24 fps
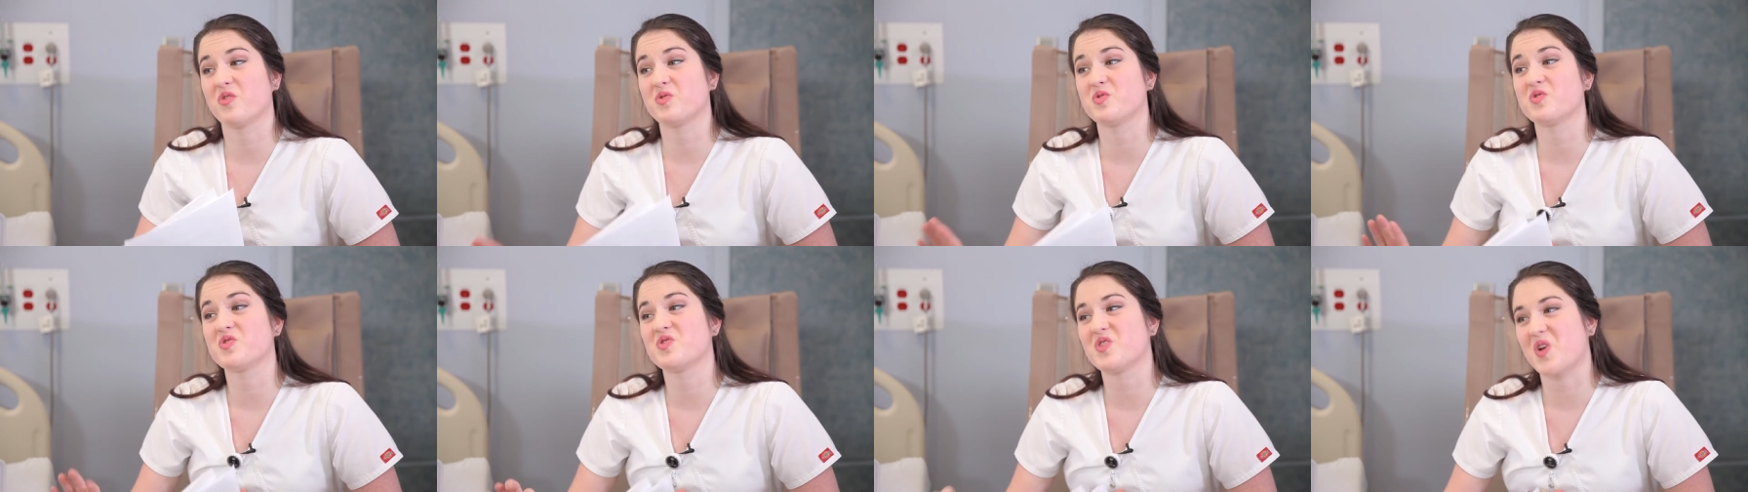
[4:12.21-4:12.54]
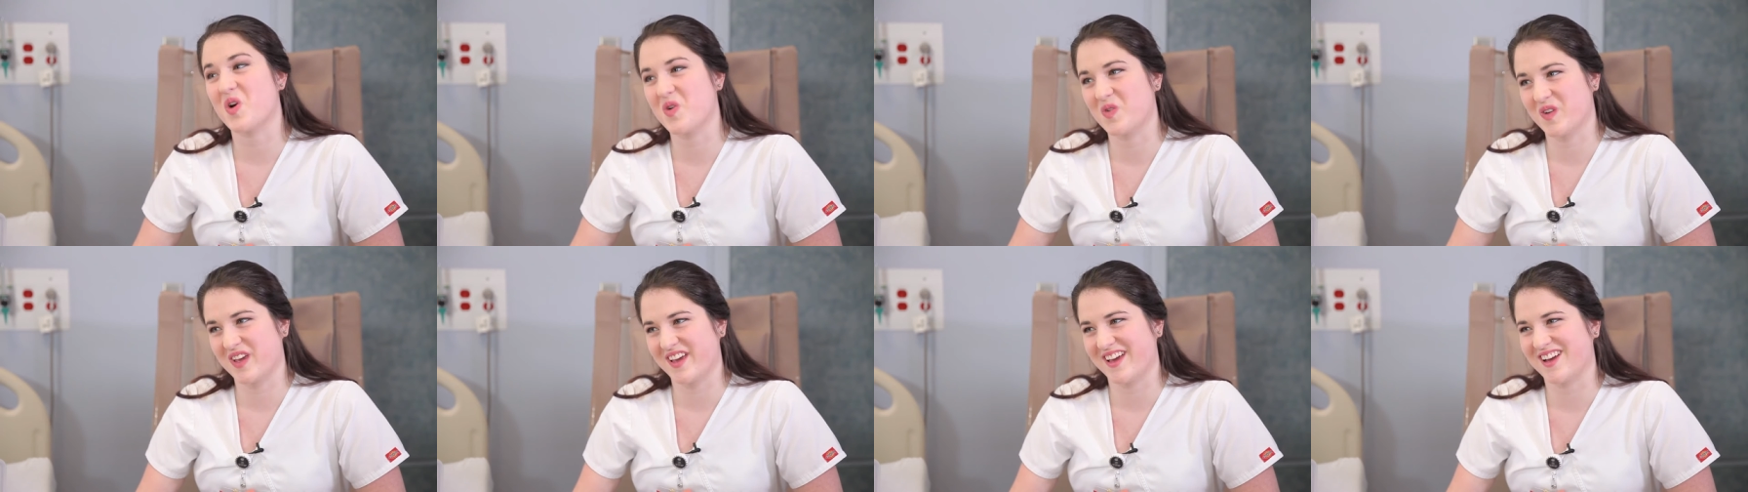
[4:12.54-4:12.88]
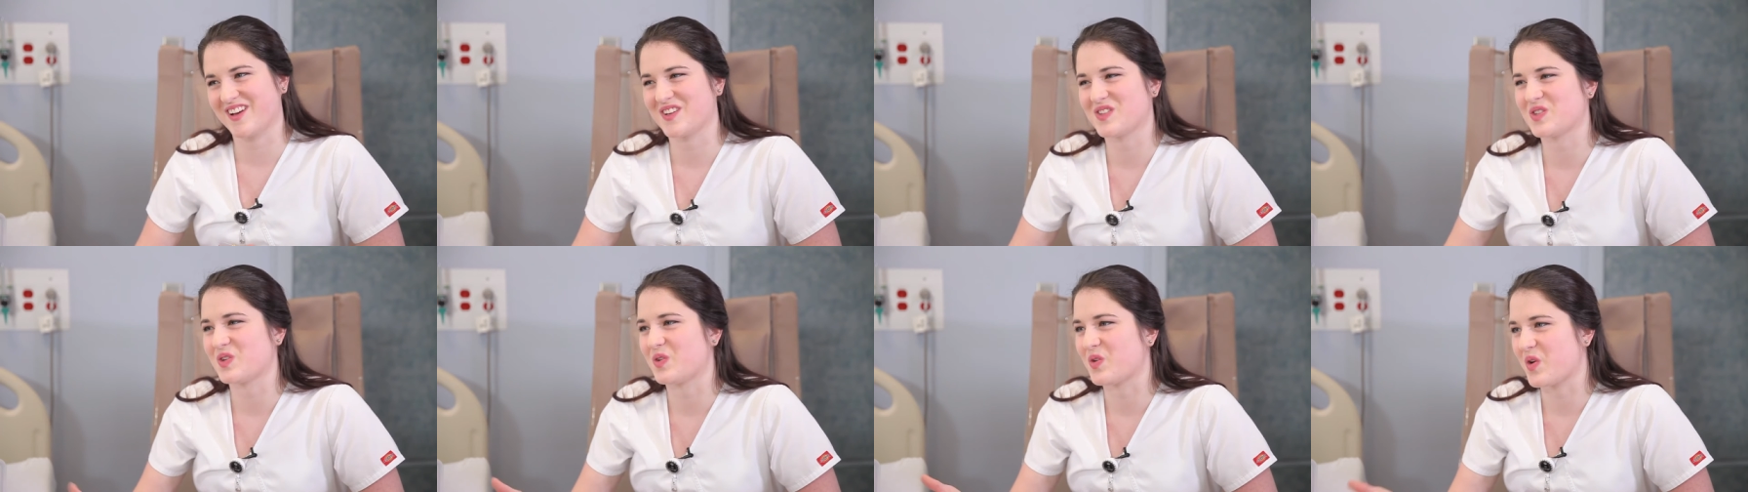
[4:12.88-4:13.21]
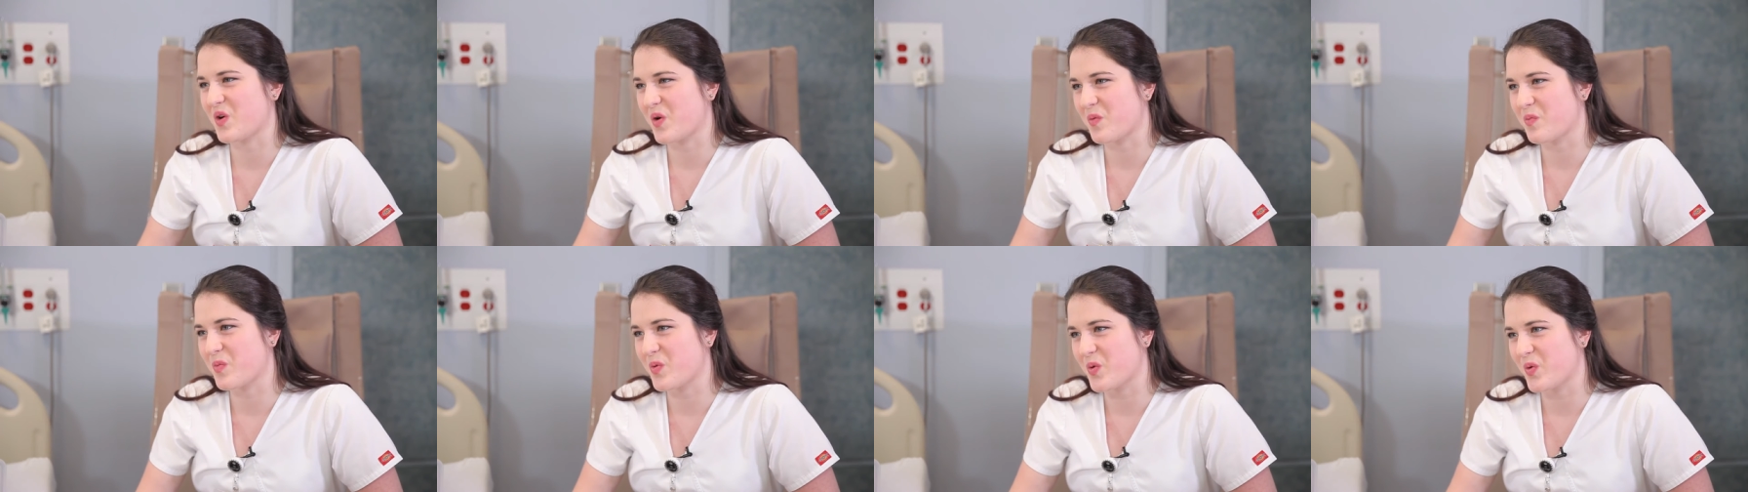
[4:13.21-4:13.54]
soaking, so
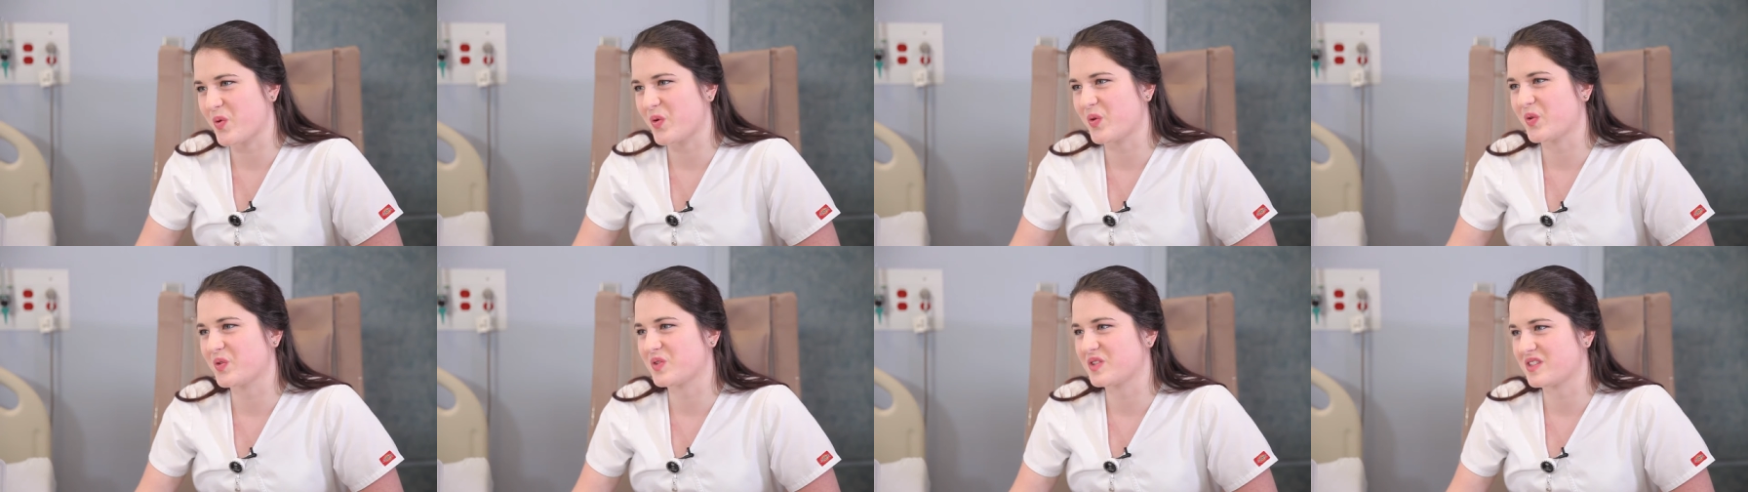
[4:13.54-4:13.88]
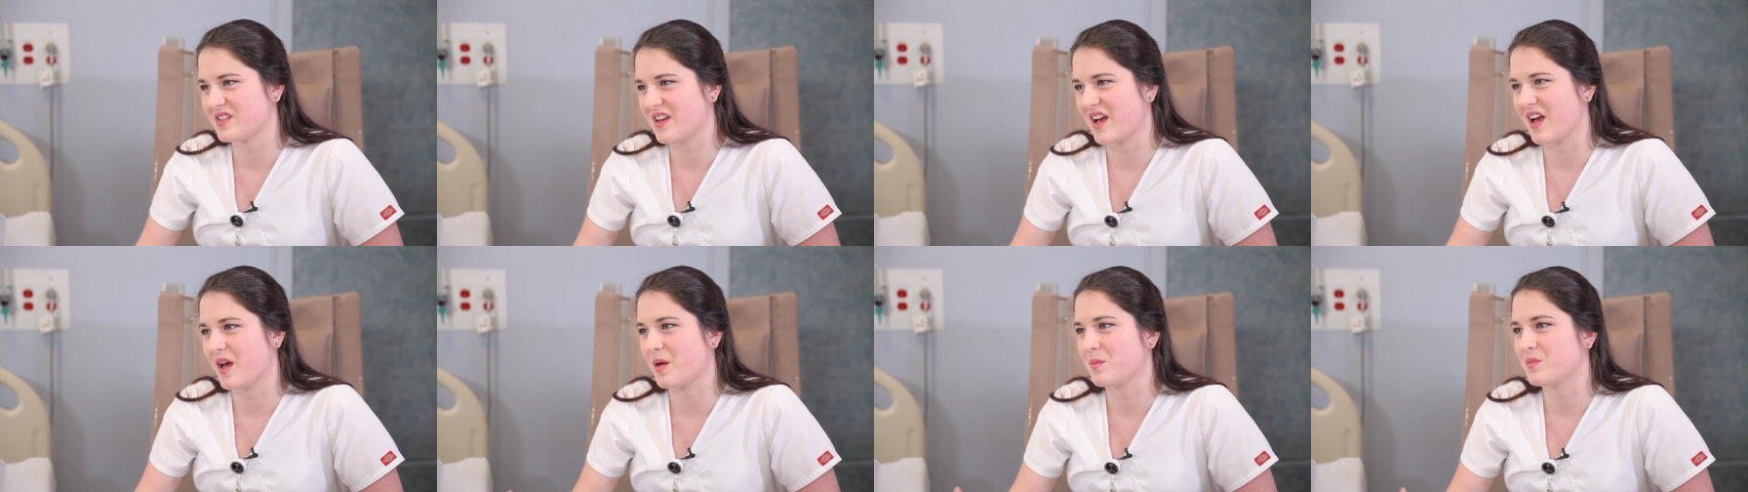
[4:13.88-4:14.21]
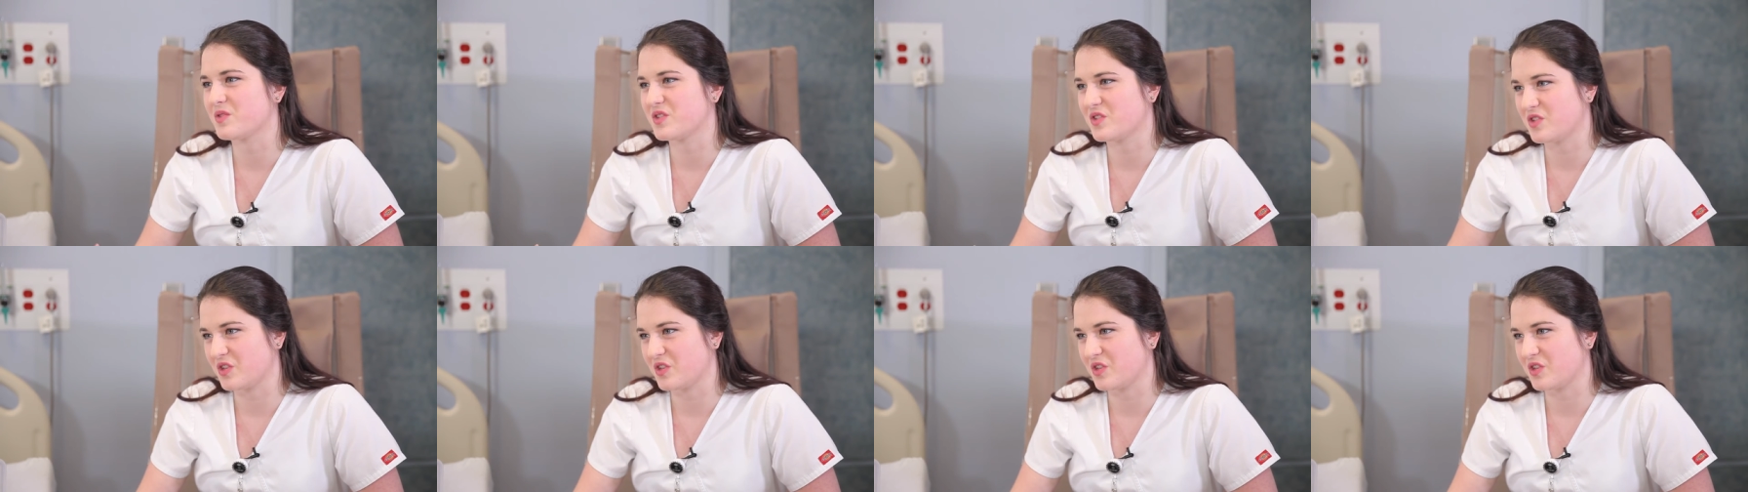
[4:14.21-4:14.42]
no pools, tubs,